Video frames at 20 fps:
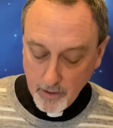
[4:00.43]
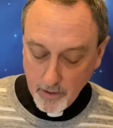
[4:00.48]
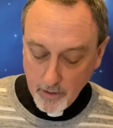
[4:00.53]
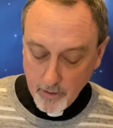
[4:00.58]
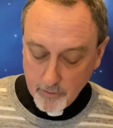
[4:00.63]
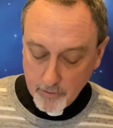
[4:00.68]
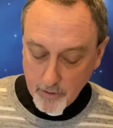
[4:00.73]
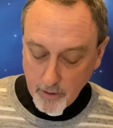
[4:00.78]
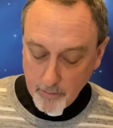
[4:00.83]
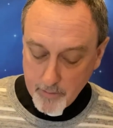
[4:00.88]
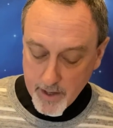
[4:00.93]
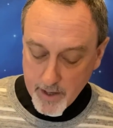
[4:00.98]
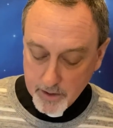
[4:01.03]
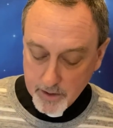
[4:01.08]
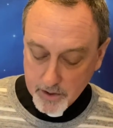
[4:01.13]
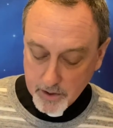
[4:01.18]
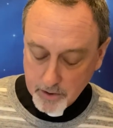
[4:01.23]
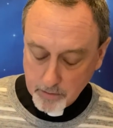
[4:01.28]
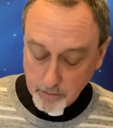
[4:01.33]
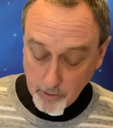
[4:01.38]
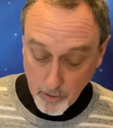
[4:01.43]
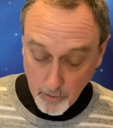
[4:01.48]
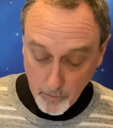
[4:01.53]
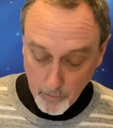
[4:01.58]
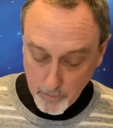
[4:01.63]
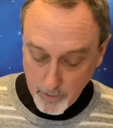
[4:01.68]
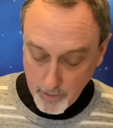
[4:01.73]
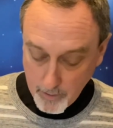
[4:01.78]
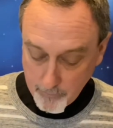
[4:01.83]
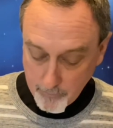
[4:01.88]
from his
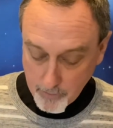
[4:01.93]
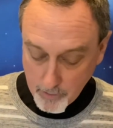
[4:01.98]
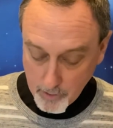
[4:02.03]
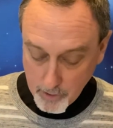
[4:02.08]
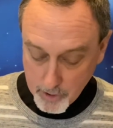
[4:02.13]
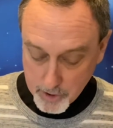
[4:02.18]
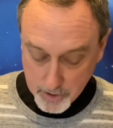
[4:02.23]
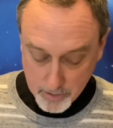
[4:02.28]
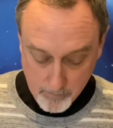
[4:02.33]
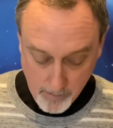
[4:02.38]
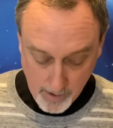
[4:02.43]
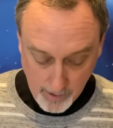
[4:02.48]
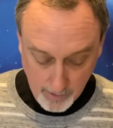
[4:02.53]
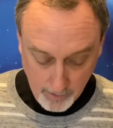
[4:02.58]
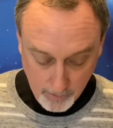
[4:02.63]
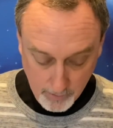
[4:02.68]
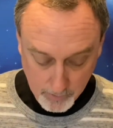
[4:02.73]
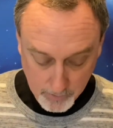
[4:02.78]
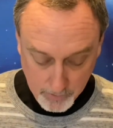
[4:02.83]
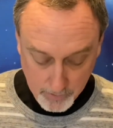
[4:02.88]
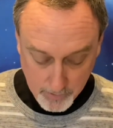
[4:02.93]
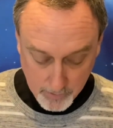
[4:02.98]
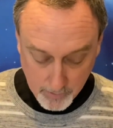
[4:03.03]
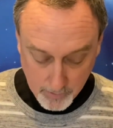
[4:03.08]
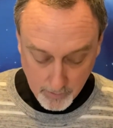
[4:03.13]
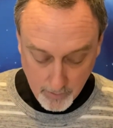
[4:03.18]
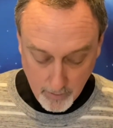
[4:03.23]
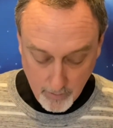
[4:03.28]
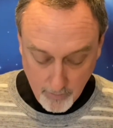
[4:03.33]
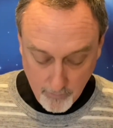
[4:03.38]
throne a virgin mild,
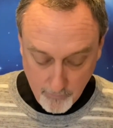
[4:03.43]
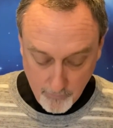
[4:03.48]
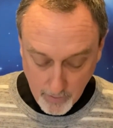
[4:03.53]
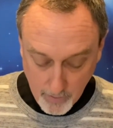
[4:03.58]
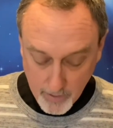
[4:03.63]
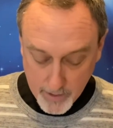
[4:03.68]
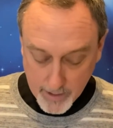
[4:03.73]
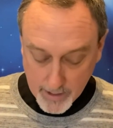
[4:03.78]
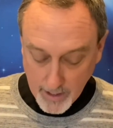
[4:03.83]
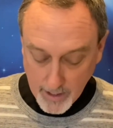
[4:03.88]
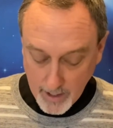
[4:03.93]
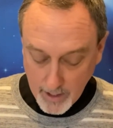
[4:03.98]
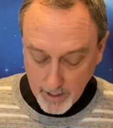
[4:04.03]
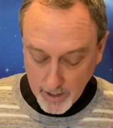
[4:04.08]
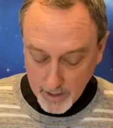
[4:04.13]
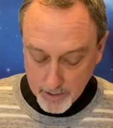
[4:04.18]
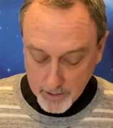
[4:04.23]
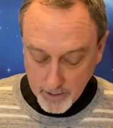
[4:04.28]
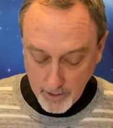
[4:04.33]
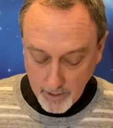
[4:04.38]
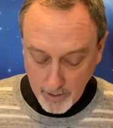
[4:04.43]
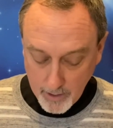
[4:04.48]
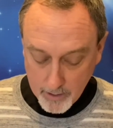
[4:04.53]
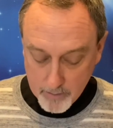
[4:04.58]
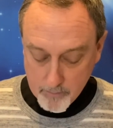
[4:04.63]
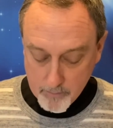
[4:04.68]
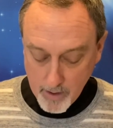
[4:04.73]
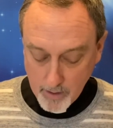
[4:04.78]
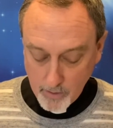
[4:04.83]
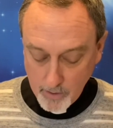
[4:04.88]
very God
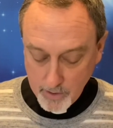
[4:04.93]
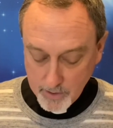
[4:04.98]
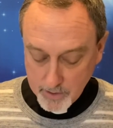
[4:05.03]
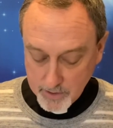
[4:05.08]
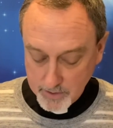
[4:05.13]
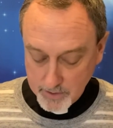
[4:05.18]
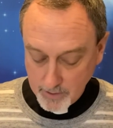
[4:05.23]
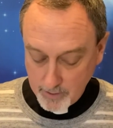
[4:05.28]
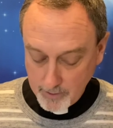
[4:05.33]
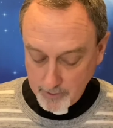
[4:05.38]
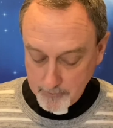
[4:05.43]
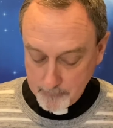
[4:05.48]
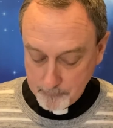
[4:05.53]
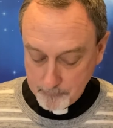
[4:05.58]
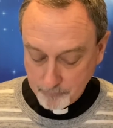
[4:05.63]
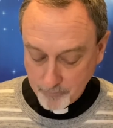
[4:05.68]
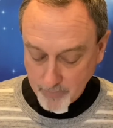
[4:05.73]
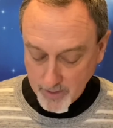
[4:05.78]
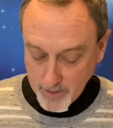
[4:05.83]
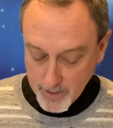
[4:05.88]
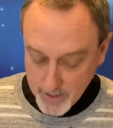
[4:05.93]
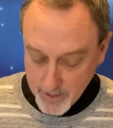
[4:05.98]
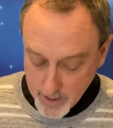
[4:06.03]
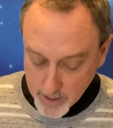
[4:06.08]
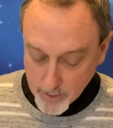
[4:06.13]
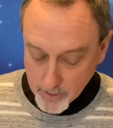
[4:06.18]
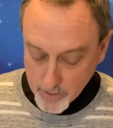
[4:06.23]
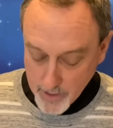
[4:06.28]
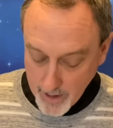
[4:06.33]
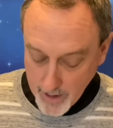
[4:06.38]
and Mary's son,
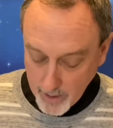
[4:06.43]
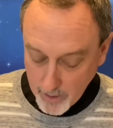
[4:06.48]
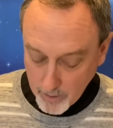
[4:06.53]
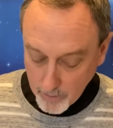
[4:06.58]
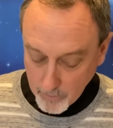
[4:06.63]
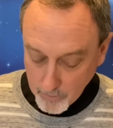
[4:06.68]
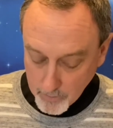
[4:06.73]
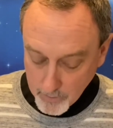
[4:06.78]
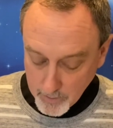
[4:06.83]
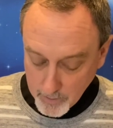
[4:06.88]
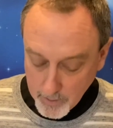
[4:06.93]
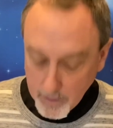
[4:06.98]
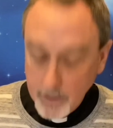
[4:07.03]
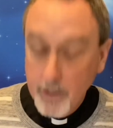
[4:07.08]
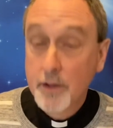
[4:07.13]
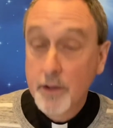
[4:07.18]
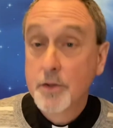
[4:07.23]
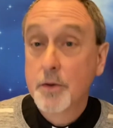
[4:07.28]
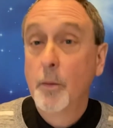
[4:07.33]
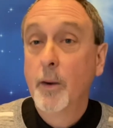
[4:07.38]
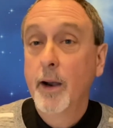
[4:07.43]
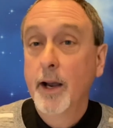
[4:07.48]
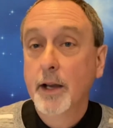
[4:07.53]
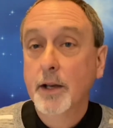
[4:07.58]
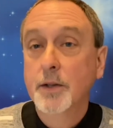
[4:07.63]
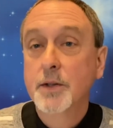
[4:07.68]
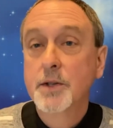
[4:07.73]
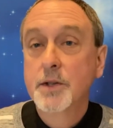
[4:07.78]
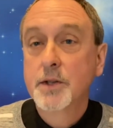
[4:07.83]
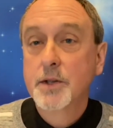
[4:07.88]
eager now his
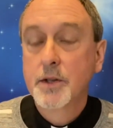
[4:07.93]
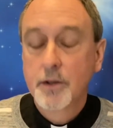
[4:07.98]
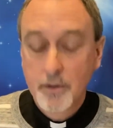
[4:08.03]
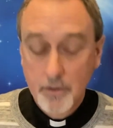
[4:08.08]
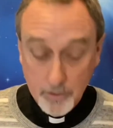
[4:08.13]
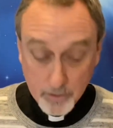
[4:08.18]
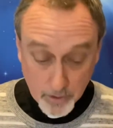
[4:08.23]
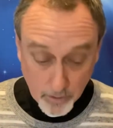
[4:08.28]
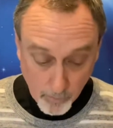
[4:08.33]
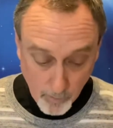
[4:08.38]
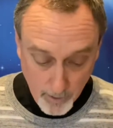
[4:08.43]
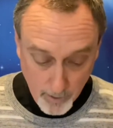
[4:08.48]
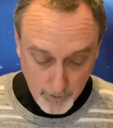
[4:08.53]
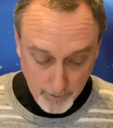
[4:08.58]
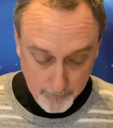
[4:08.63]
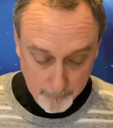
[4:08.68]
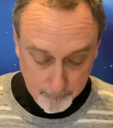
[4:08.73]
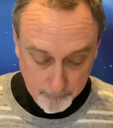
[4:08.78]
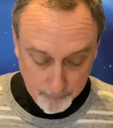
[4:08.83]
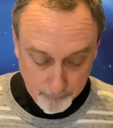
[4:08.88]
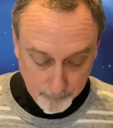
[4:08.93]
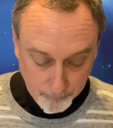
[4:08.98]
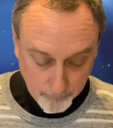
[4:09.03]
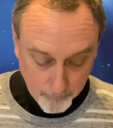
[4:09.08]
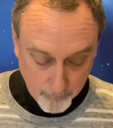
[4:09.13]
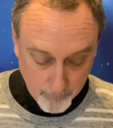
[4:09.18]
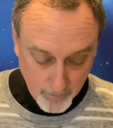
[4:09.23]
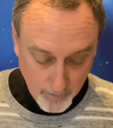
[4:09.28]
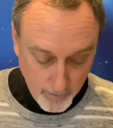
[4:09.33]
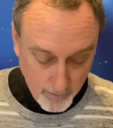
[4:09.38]
race to run.
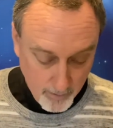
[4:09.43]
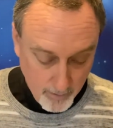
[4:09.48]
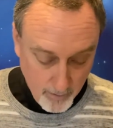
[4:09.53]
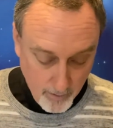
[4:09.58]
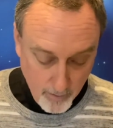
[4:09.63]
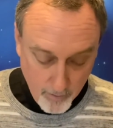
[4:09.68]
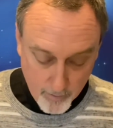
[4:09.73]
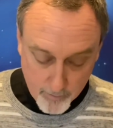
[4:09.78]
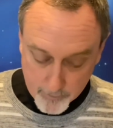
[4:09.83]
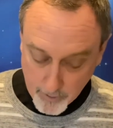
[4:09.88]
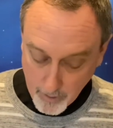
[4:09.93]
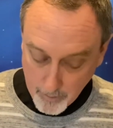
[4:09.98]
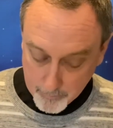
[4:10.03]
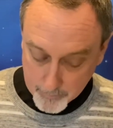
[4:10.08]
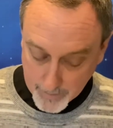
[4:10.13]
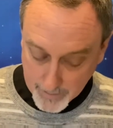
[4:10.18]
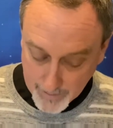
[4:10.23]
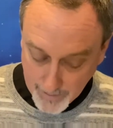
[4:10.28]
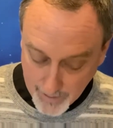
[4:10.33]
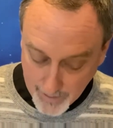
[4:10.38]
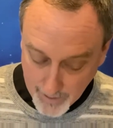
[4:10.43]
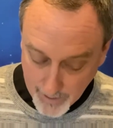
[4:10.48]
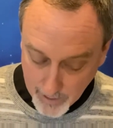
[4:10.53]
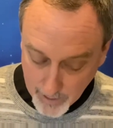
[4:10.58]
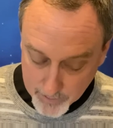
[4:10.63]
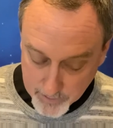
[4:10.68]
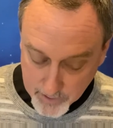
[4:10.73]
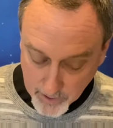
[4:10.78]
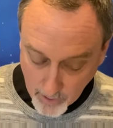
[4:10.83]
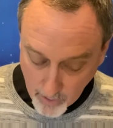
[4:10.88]
From
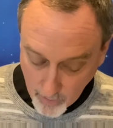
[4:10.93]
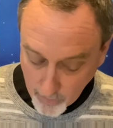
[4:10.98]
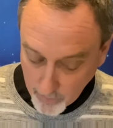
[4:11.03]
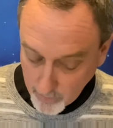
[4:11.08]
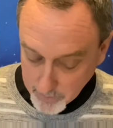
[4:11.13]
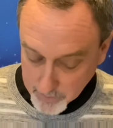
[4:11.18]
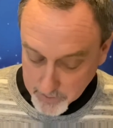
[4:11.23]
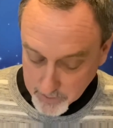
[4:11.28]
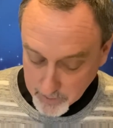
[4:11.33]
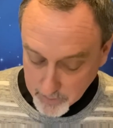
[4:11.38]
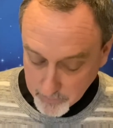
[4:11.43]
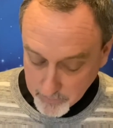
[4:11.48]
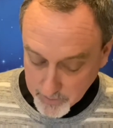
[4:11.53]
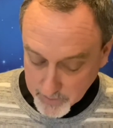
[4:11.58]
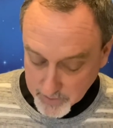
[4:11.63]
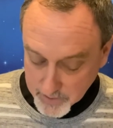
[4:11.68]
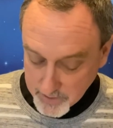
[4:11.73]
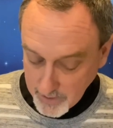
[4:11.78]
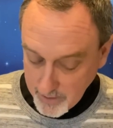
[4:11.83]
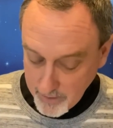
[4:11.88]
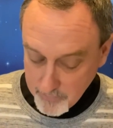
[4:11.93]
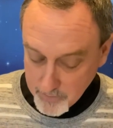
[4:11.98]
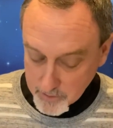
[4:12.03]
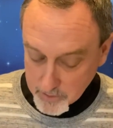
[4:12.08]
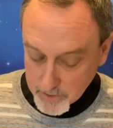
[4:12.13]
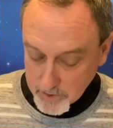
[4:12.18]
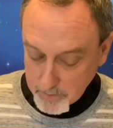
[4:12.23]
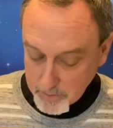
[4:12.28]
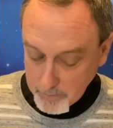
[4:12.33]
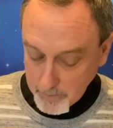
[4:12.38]
God's heart the Savior
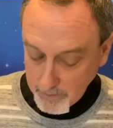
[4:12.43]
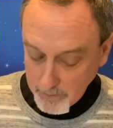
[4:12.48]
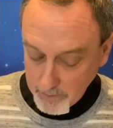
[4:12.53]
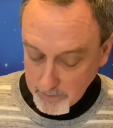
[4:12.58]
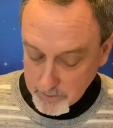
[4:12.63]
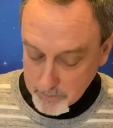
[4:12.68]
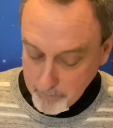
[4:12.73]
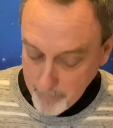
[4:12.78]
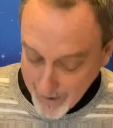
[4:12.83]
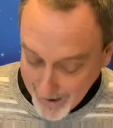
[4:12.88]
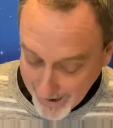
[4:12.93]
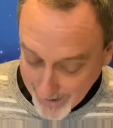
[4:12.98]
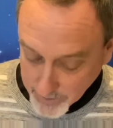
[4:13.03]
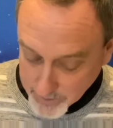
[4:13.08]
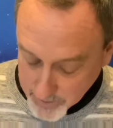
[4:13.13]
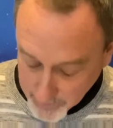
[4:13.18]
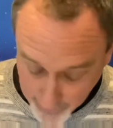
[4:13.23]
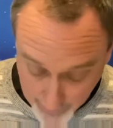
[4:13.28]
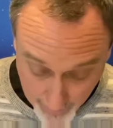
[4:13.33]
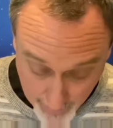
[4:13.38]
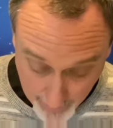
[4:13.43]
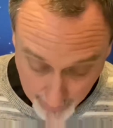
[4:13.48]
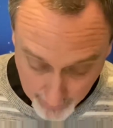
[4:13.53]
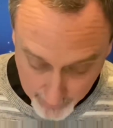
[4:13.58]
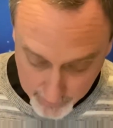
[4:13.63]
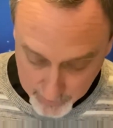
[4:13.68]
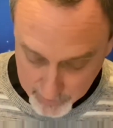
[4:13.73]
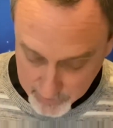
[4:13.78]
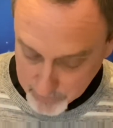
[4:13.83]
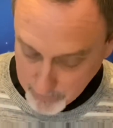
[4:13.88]
speeds, back to
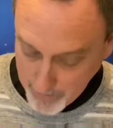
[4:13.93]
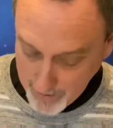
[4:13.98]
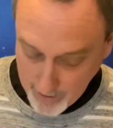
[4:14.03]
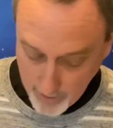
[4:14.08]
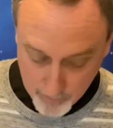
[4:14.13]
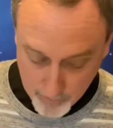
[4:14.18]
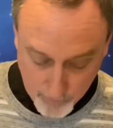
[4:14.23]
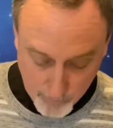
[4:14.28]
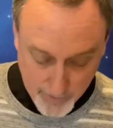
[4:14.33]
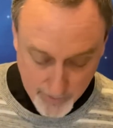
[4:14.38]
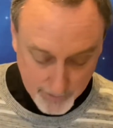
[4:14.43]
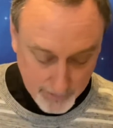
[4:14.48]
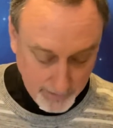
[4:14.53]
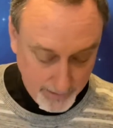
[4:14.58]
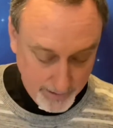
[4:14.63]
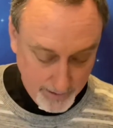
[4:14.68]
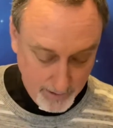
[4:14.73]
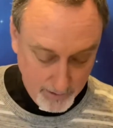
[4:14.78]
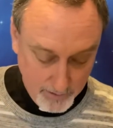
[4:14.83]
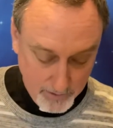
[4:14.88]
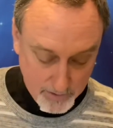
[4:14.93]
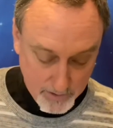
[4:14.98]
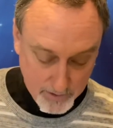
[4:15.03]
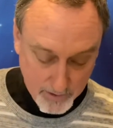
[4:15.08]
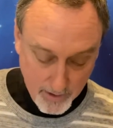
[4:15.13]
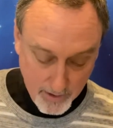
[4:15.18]
God his pathway leads.